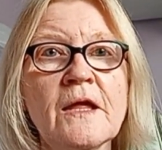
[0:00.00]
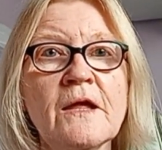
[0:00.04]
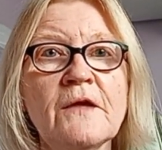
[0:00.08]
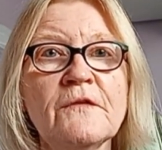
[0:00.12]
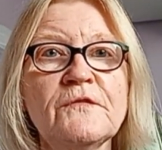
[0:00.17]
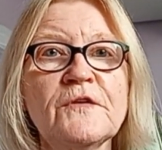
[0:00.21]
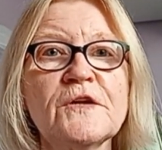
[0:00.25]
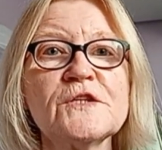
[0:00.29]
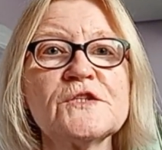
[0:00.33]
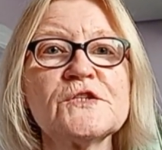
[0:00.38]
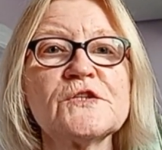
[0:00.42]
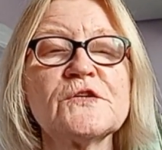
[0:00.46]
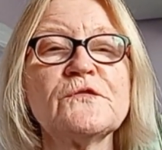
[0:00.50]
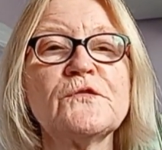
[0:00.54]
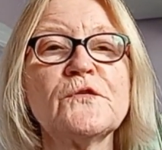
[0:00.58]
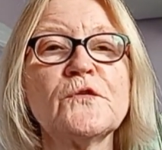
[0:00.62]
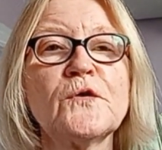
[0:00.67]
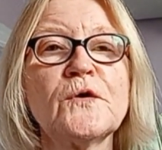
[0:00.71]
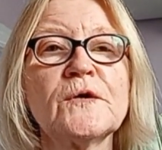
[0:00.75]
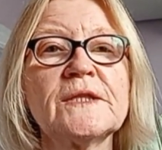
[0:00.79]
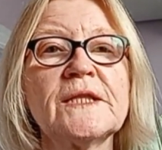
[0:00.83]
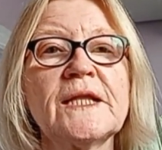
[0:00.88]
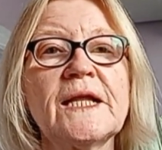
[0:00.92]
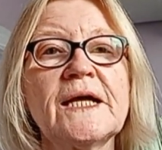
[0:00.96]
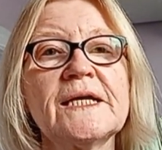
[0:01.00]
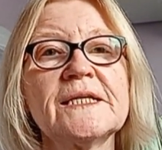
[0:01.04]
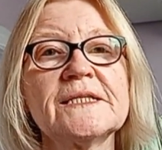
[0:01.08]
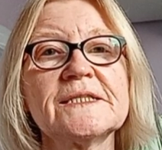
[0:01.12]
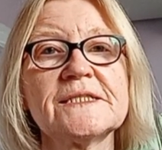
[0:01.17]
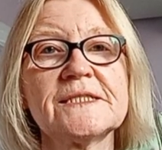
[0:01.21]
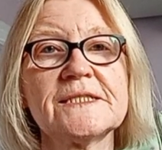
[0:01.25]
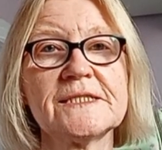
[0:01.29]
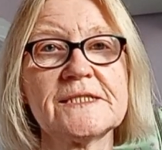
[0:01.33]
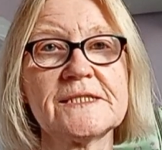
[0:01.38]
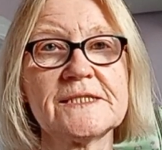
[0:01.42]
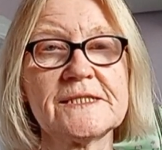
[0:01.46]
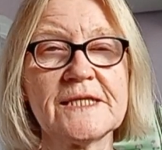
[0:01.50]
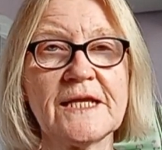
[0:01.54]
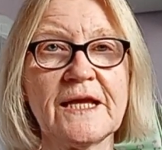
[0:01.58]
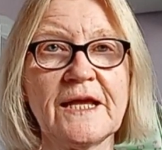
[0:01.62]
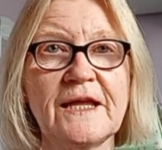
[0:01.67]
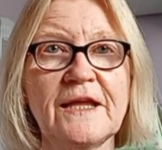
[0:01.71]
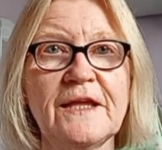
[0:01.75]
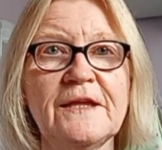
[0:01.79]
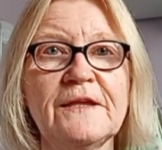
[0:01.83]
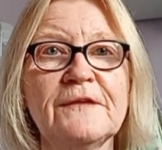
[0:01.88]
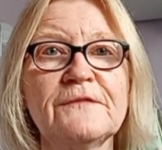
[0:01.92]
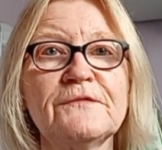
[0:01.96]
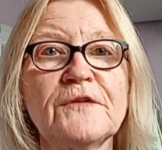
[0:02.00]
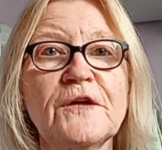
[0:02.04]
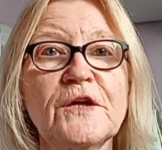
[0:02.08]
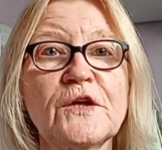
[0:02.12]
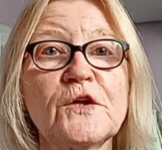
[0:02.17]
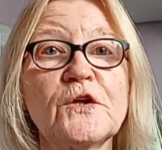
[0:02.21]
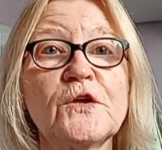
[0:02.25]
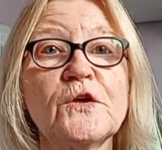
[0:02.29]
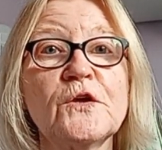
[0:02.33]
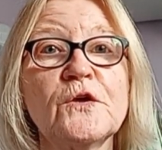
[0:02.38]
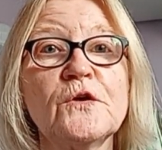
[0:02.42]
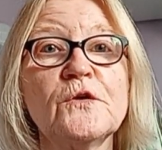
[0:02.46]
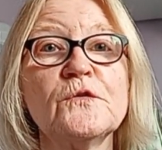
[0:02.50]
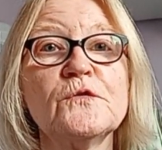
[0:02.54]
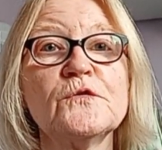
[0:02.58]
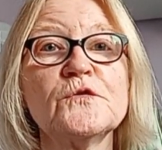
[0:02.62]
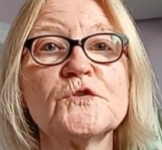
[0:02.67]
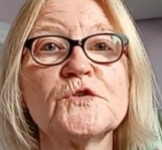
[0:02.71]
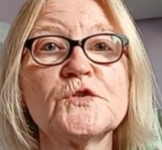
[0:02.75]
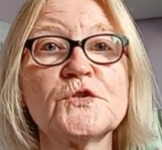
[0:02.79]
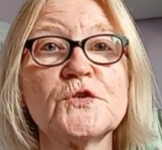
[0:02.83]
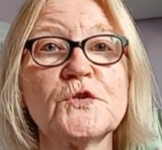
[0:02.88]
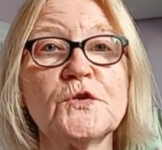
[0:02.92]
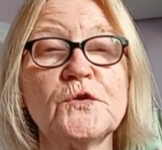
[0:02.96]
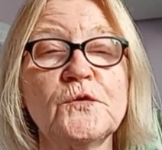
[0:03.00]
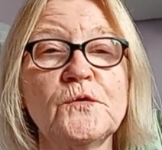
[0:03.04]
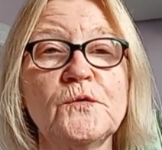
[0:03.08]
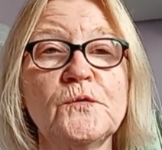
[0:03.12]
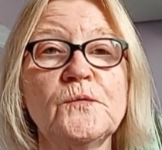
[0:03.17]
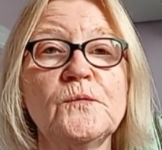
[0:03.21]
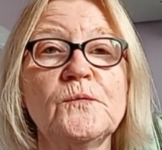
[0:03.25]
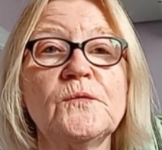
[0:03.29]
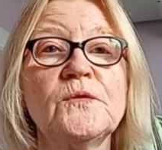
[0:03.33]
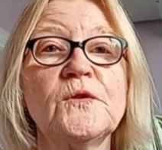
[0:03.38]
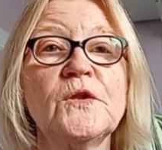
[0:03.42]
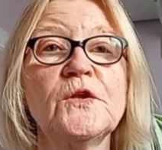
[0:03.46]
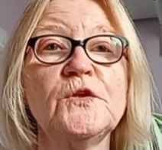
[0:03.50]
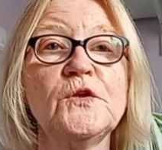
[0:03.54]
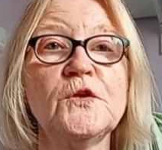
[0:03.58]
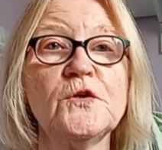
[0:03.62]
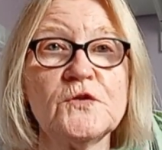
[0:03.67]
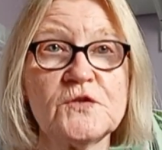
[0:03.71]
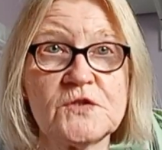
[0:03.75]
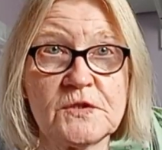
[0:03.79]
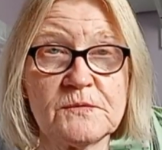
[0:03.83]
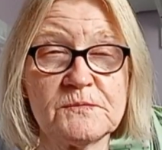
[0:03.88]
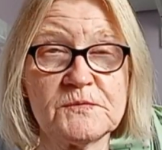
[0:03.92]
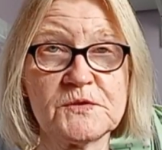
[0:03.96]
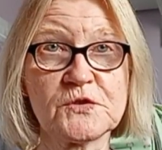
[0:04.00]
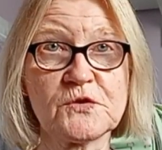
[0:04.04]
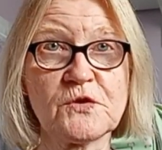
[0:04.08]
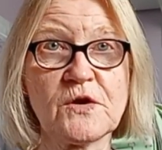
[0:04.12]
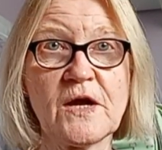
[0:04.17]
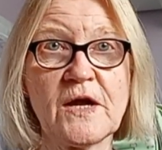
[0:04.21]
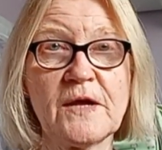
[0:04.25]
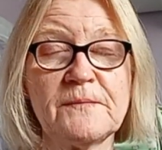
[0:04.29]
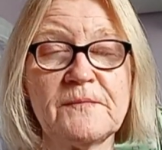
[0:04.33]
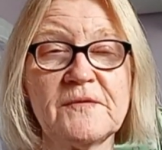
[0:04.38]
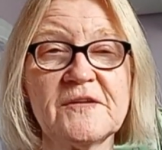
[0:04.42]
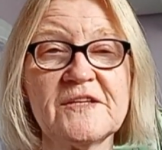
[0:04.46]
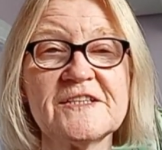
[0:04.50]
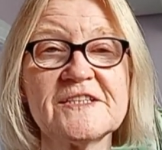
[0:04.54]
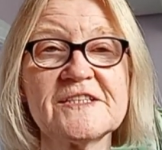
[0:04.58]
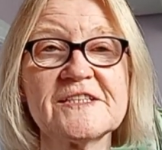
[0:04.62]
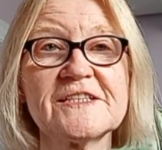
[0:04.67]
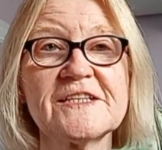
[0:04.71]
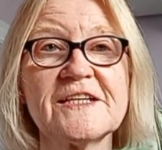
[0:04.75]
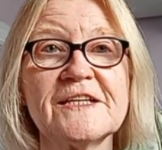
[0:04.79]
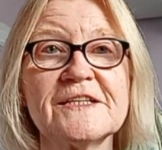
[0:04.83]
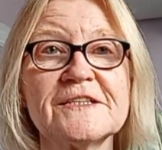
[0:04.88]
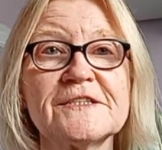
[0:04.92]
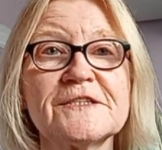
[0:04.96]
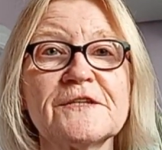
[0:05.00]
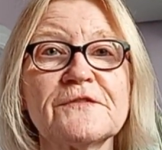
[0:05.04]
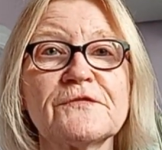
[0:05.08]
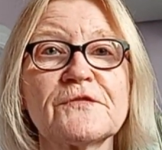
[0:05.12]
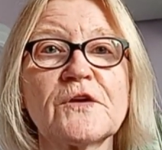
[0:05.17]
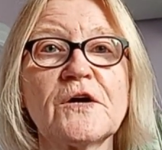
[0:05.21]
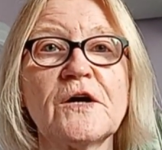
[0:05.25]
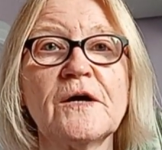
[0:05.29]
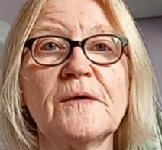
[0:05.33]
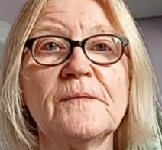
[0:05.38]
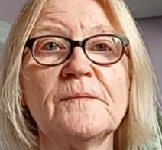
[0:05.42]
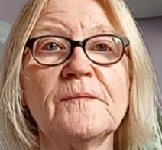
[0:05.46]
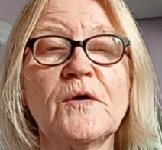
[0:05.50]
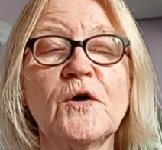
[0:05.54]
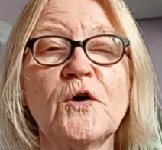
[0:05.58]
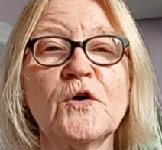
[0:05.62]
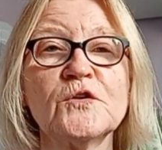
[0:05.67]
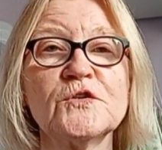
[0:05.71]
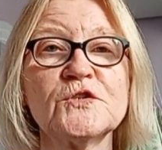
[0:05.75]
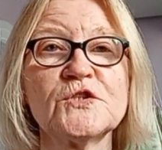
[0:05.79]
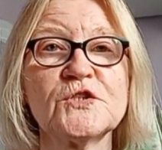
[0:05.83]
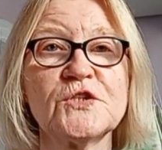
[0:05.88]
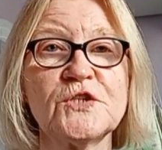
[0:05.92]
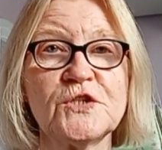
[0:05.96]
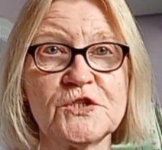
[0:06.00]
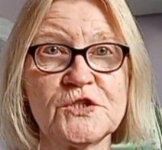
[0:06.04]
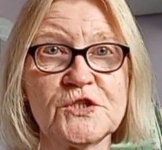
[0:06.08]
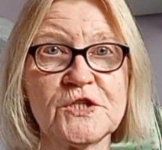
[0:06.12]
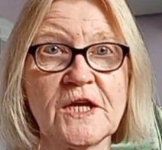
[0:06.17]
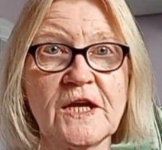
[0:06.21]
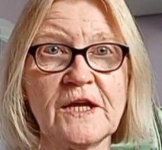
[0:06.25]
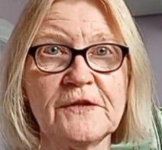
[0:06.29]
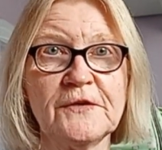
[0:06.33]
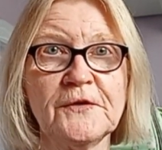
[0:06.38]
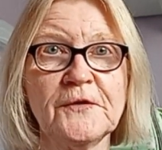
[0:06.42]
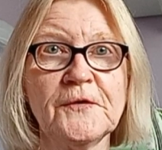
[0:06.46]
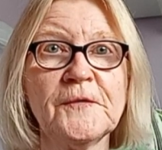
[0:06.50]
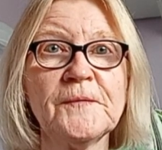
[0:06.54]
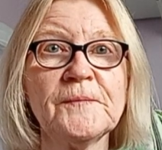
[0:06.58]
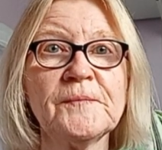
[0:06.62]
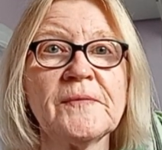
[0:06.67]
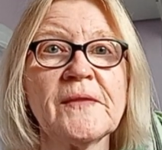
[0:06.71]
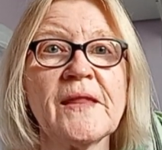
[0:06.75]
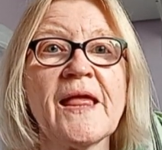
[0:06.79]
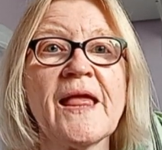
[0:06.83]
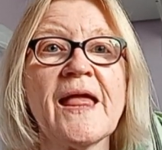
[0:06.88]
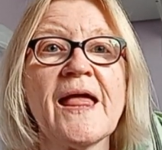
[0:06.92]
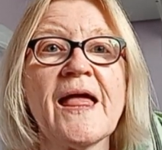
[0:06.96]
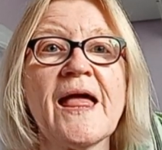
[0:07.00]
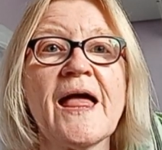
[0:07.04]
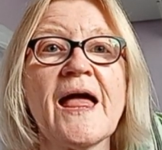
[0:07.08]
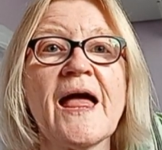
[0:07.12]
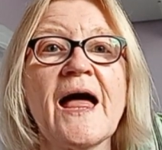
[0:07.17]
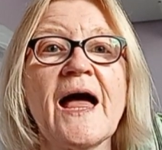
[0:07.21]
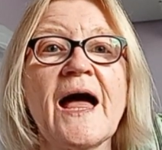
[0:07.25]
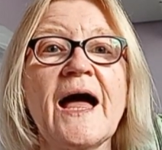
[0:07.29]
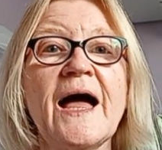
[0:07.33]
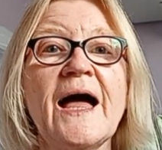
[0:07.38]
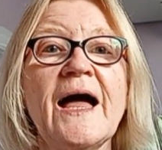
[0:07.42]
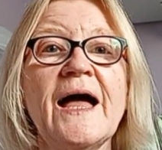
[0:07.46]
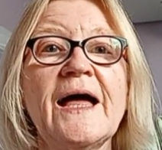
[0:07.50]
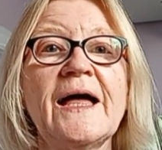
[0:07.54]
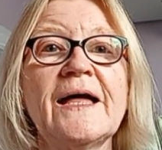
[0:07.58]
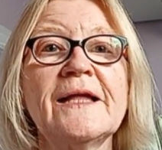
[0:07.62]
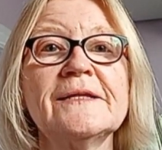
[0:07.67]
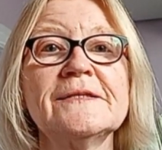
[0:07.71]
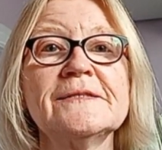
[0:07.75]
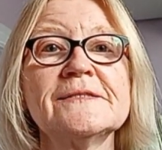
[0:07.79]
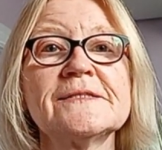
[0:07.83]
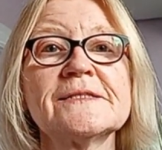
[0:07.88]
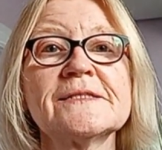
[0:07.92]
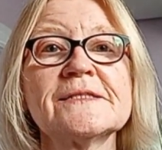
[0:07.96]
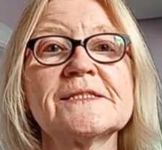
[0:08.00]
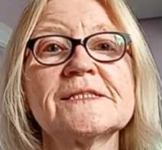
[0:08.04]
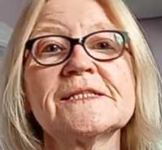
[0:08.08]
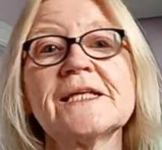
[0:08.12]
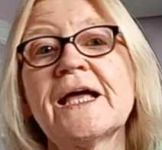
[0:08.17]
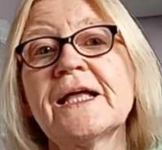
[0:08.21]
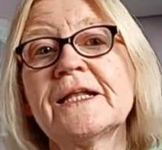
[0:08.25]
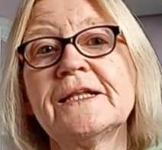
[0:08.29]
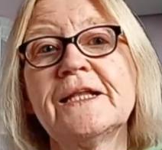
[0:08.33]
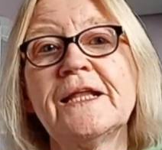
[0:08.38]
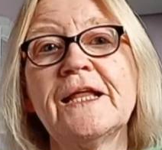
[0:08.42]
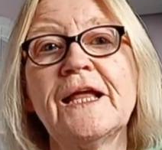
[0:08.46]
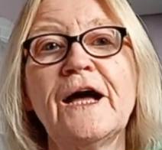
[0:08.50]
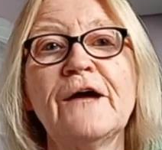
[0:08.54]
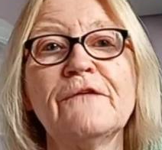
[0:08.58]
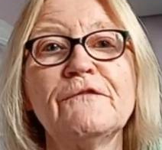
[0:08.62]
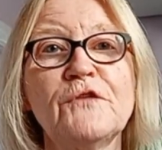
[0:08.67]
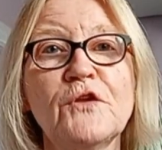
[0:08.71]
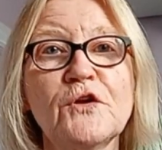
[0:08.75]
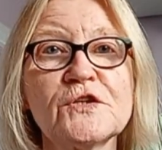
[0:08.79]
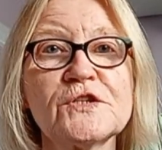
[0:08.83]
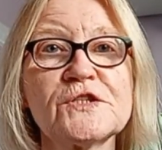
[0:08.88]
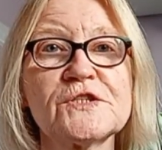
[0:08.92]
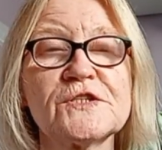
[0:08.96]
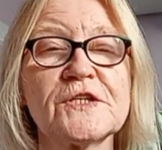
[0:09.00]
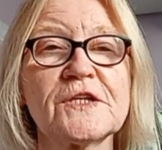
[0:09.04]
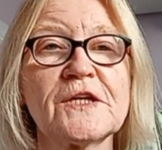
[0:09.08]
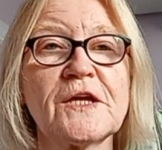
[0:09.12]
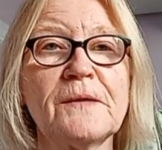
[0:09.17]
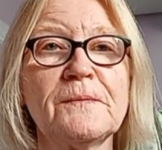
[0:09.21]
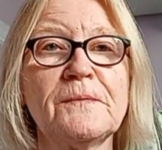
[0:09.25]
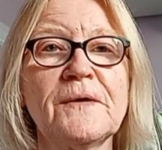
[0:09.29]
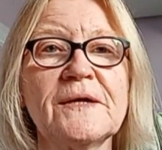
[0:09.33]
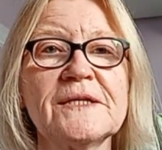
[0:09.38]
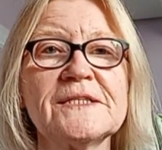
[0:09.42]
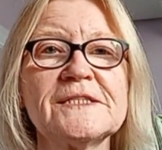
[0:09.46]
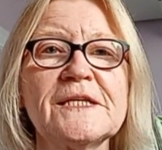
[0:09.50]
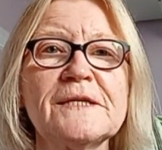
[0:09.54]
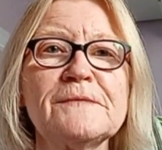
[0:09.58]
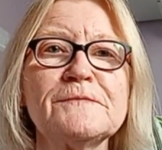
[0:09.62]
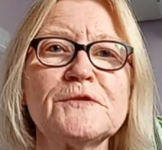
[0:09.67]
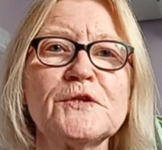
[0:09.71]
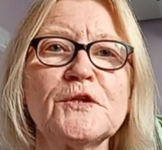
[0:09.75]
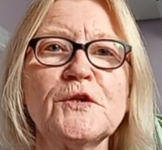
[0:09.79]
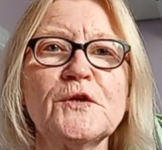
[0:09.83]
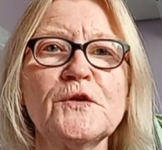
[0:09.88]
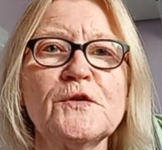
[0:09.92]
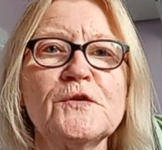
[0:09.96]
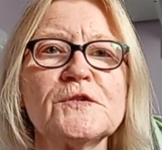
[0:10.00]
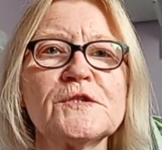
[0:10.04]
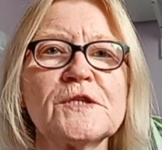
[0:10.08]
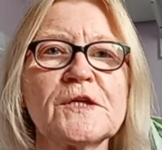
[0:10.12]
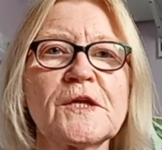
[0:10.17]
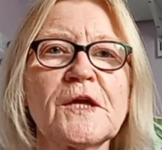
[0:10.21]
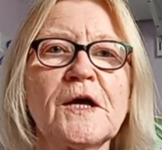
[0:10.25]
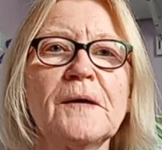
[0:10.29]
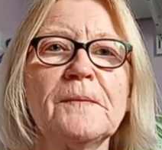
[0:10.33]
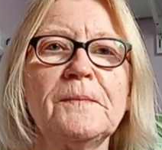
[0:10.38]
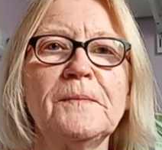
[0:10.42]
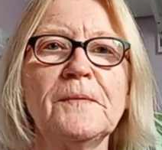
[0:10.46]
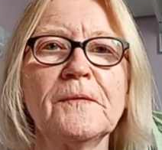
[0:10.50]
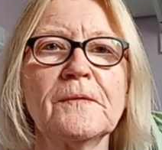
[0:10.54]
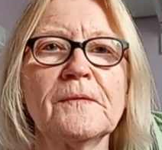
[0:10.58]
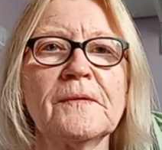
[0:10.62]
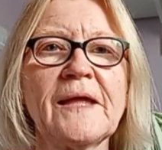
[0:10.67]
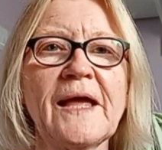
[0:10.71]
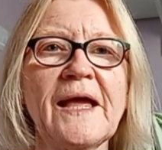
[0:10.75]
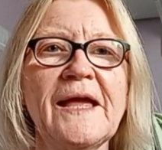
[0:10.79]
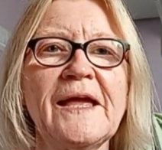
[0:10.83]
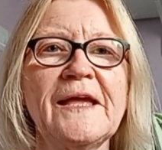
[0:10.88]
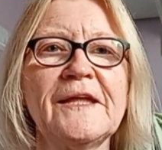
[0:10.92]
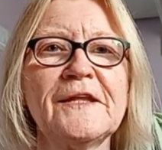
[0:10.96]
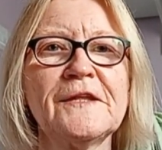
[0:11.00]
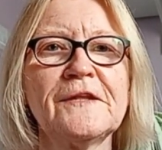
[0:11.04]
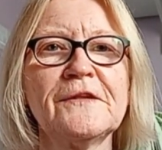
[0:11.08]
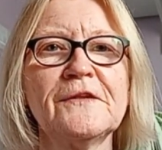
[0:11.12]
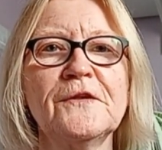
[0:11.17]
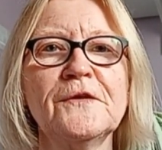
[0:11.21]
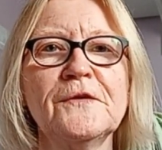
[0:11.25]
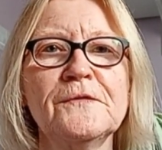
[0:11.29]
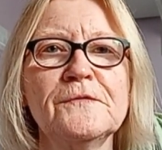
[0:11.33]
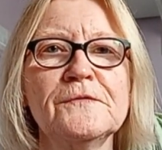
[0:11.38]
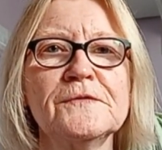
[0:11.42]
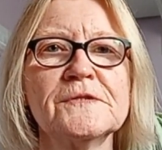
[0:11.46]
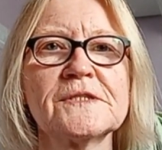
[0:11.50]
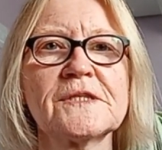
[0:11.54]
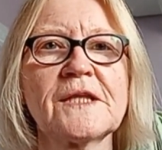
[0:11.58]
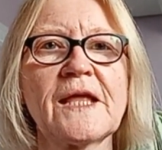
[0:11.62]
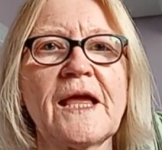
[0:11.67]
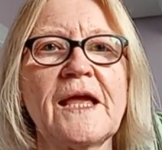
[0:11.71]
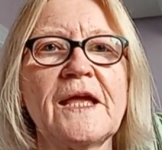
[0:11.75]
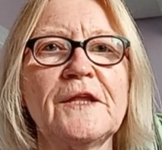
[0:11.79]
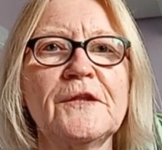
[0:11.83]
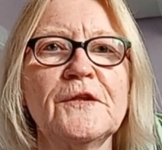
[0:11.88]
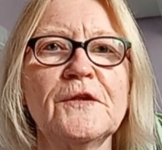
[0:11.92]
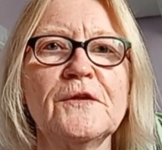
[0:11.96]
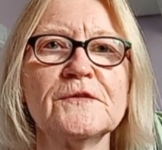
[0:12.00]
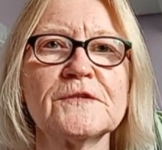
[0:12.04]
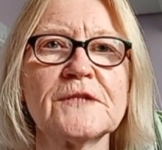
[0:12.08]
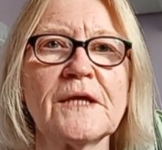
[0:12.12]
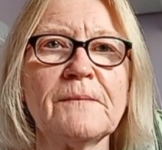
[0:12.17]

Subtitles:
First of all, I'd like to say thank you to the new subscribers that have come onto the channel. And sadly, I've lost a couple. I seem to lose a couple, gain, lose, gain, lose.